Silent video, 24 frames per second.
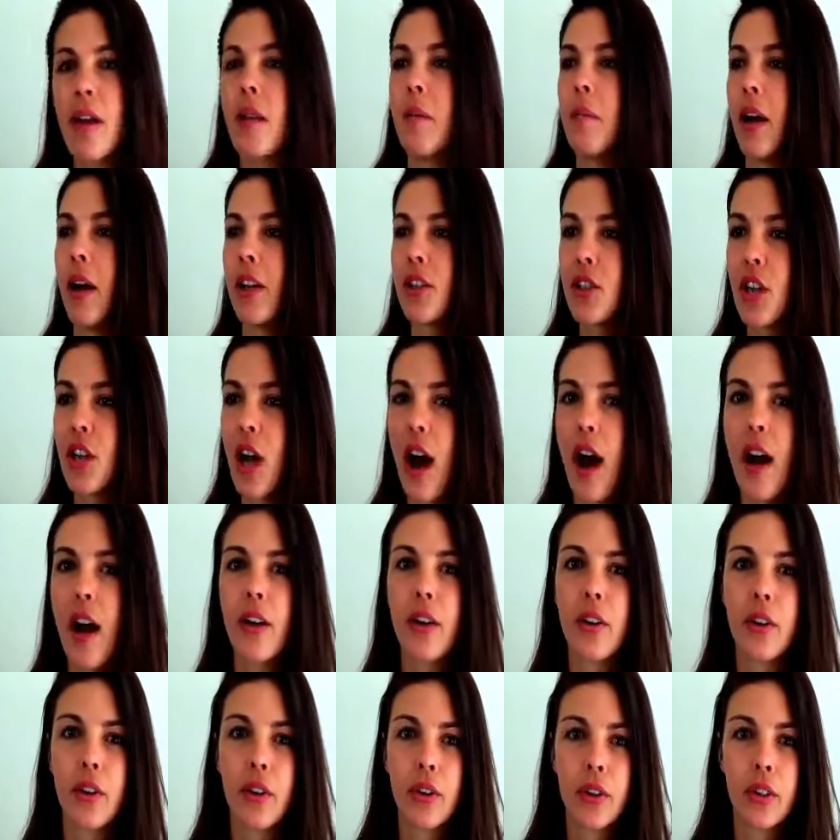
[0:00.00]
my
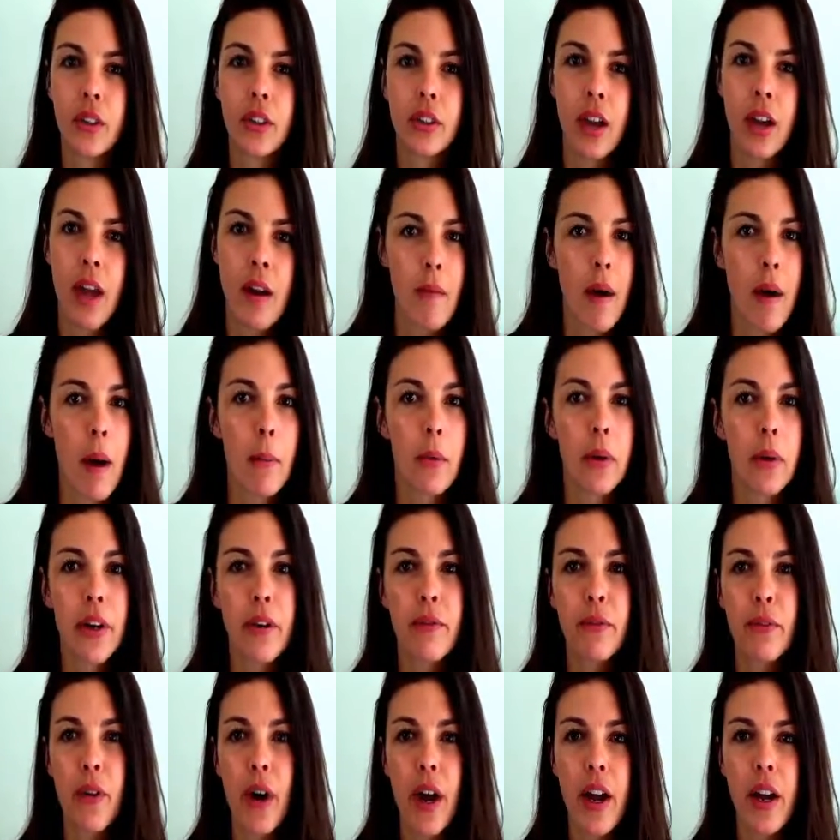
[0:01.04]
child and my
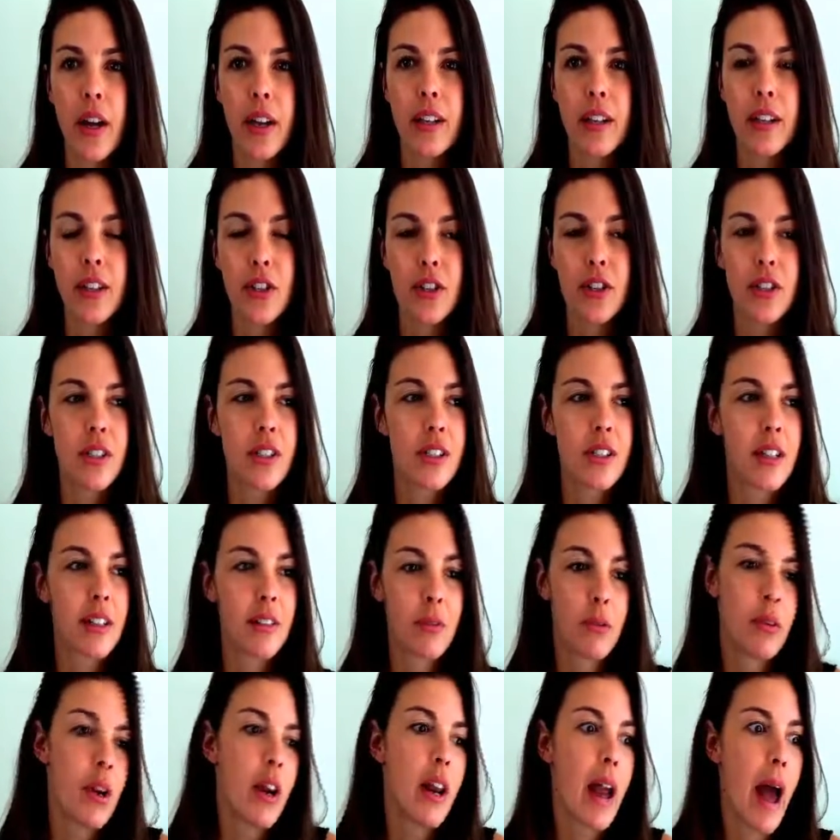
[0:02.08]
boyfriend and just
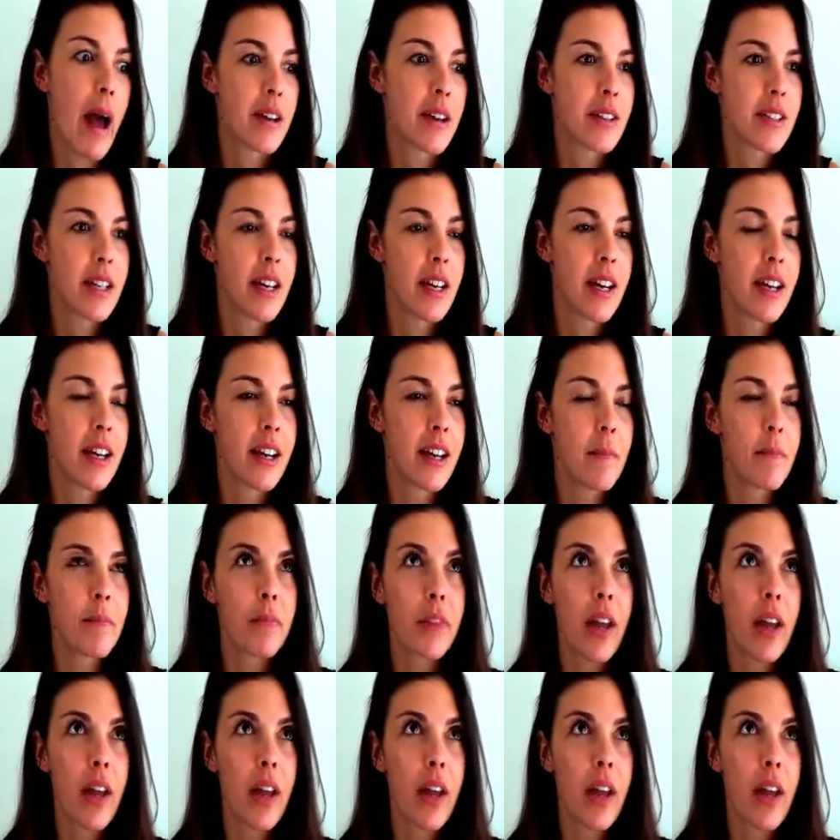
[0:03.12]
relaxing,